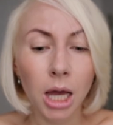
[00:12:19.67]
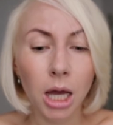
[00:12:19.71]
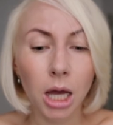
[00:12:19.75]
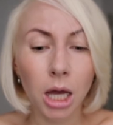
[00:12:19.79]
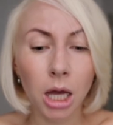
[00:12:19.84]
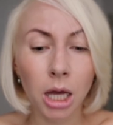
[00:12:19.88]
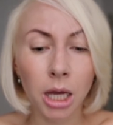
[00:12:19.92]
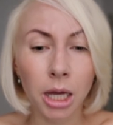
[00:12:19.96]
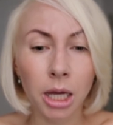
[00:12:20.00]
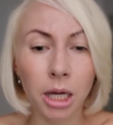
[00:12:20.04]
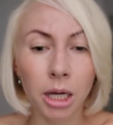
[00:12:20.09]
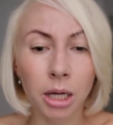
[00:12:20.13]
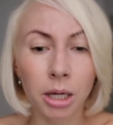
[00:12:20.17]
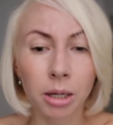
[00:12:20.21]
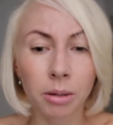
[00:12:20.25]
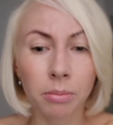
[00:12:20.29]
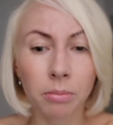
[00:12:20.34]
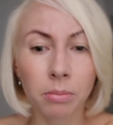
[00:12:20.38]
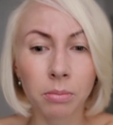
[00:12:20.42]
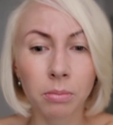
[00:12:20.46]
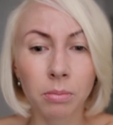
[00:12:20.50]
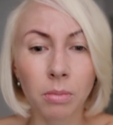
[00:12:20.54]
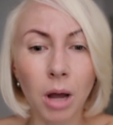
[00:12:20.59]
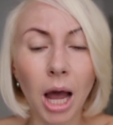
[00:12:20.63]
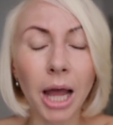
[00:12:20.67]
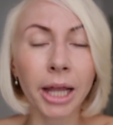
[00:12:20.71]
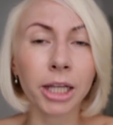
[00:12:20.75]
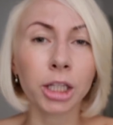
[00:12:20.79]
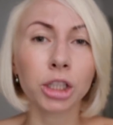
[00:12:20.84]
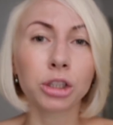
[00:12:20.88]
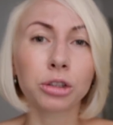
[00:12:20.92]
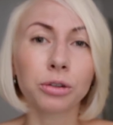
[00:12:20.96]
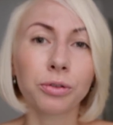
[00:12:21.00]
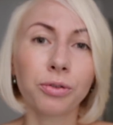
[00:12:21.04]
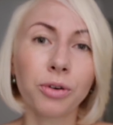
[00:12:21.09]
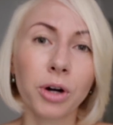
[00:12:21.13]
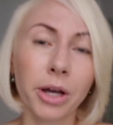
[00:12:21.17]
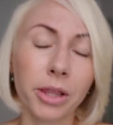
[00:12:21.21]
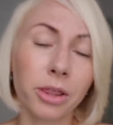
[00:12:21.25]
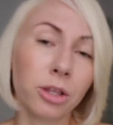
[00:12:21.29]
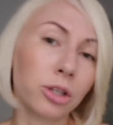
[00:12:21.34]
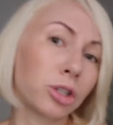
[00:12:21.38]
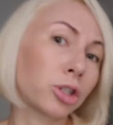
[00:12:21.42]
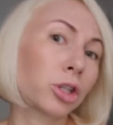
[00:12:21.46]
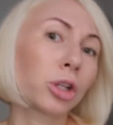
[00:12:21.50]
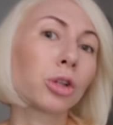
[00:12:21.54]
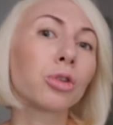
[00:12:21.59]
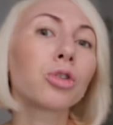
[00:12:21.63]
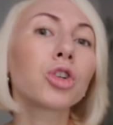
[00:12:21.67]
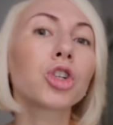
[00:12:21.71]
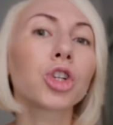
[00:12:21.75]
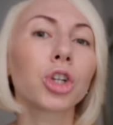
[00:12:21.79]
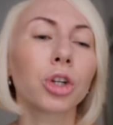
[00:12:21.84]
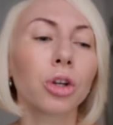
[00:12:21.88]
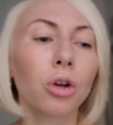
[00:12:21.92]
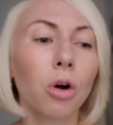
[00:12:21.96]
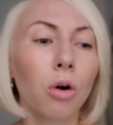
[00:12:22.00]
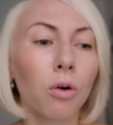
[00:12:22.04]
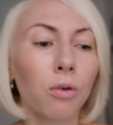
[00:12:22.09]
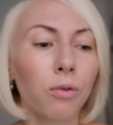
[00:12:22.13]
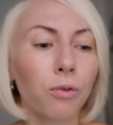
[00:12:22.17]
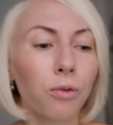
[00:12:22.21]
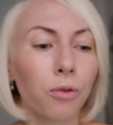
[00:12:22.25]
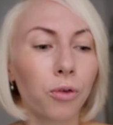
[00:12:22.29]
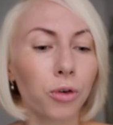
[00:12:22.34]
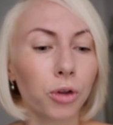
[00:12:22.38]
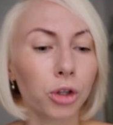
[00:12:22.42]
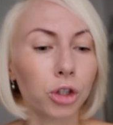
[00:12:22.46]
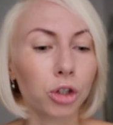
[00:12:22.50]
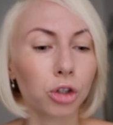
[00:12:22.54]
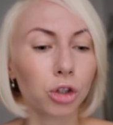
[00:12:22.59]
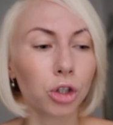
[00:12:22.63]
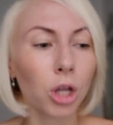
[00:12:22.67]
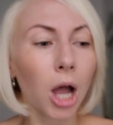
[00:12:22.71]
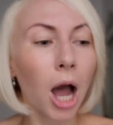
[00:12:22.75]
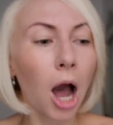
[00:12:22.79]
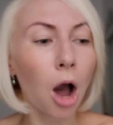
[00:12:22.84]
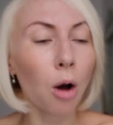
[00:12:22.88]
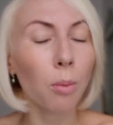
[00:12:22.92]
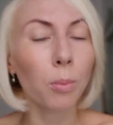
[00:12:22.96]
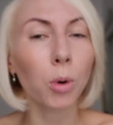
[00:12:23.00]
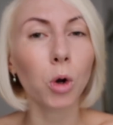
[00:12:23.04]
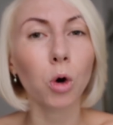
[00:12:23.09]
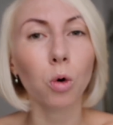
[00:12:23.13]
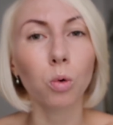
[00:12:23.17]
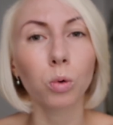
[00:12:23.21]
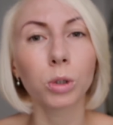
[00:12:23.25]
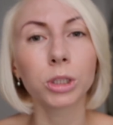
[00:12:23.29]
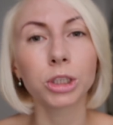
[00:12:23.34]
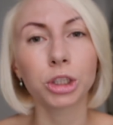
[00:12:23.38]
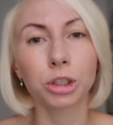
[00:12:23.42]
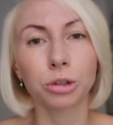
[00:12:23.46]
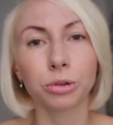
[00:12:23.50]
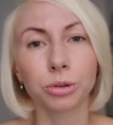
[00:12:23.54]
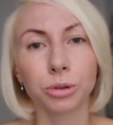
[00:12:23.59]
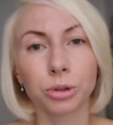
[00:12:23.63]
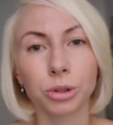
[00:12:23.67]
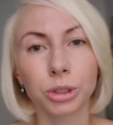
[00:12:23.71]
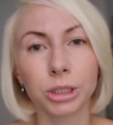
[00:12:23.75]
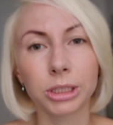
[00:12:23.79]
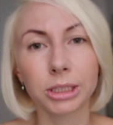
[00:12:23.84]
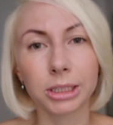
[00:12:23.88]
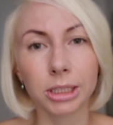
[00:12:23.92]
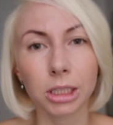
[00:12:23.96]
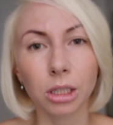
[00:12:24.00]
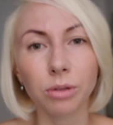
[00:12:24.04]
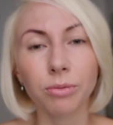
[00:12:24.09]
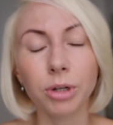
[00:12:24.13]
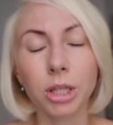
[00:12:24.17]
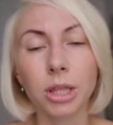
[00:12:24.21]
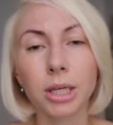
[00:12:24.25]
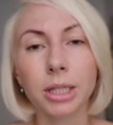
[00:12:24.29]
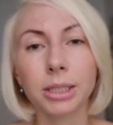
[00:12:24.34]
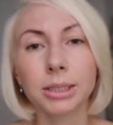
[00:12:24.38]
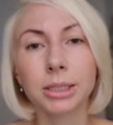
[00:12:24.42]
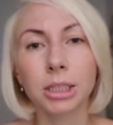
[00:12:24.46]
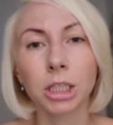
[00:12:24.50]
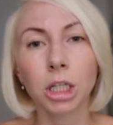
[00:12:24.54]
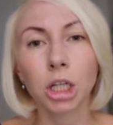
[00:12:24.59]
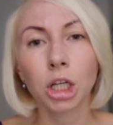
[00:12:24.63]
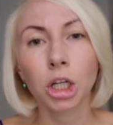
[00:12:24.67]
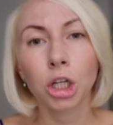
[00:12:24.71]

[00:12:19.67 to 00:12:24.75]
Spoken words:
I need to find the solution of how I'm going to deal with it